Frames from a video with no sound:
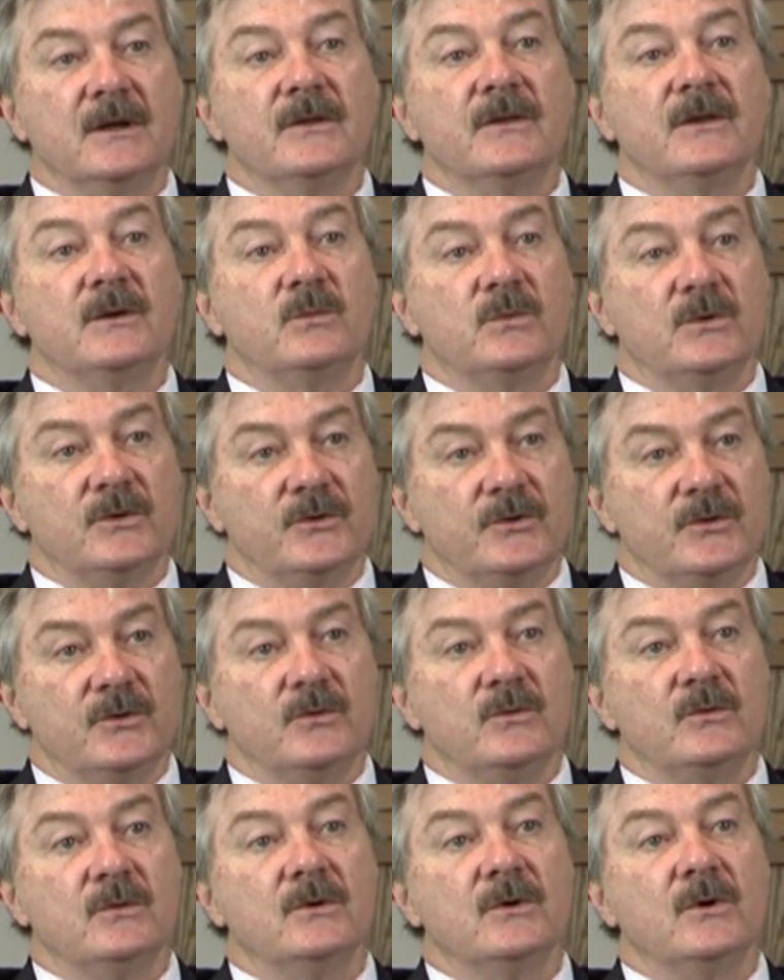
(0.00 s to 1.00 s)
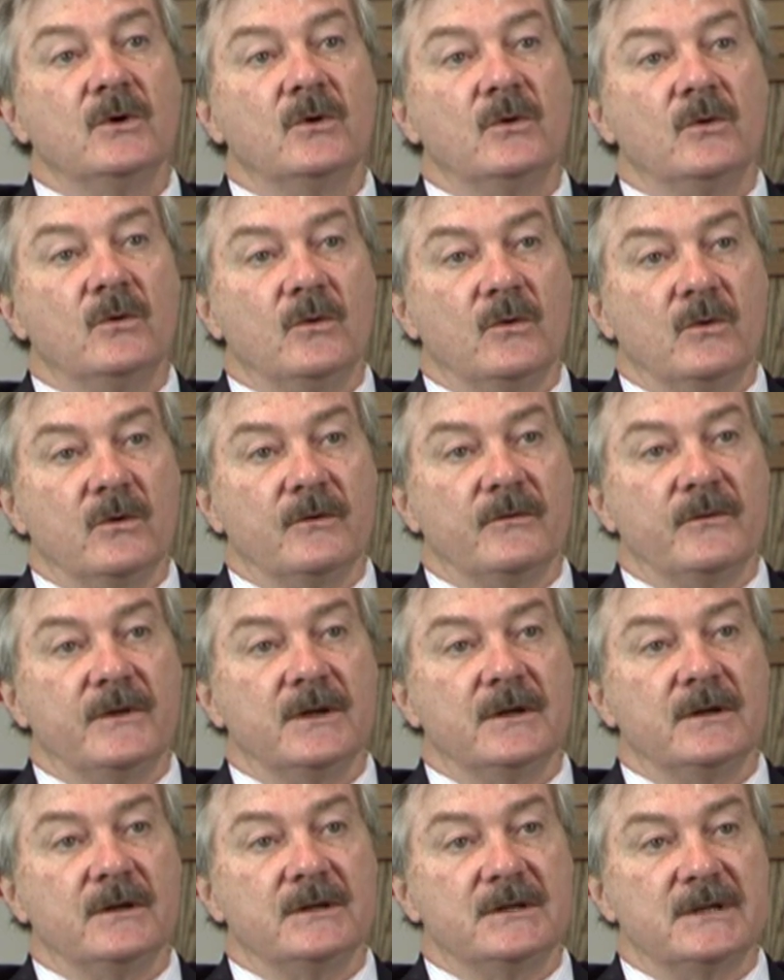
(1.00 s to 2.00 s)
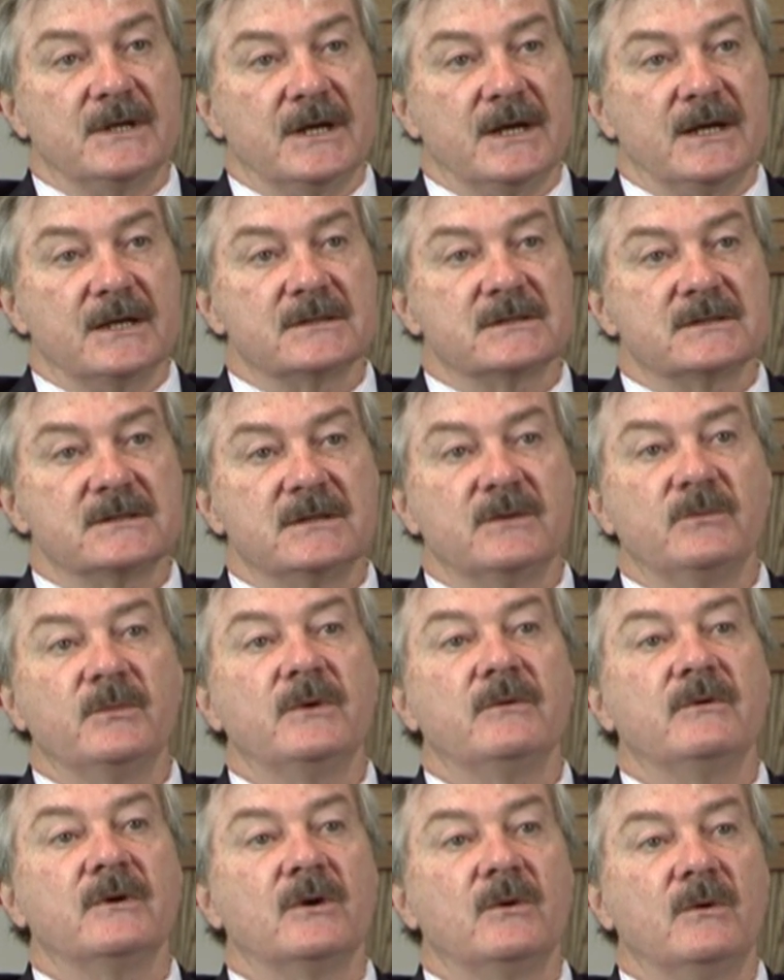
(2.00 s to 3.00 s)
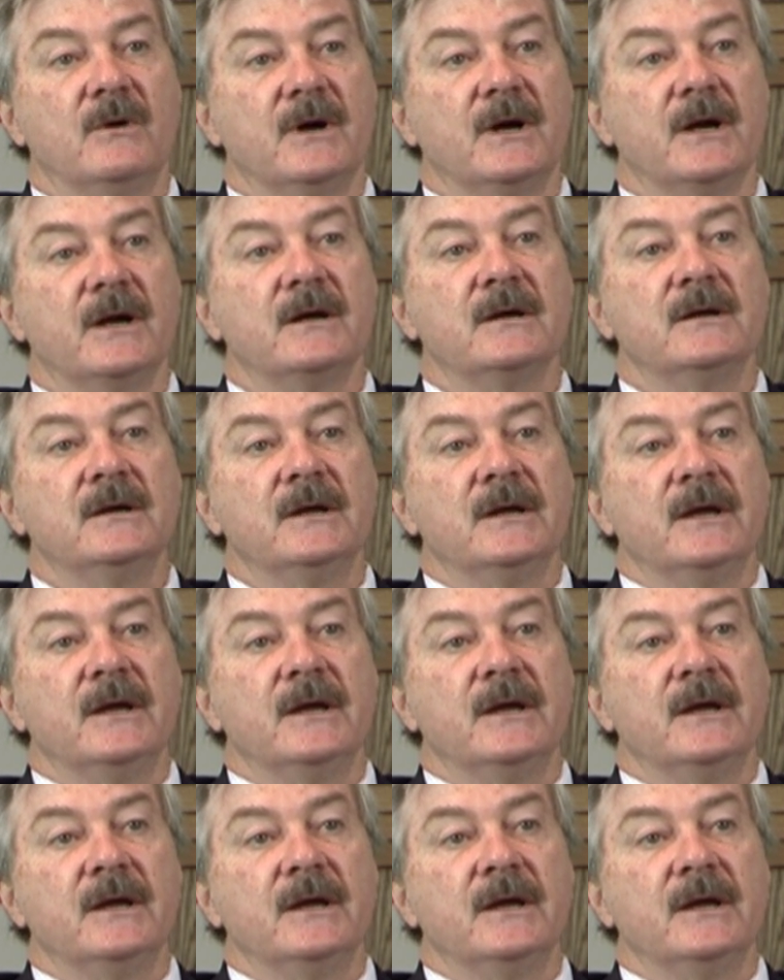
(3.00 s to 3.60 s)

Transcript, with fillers: that will do all of the tasks that we require,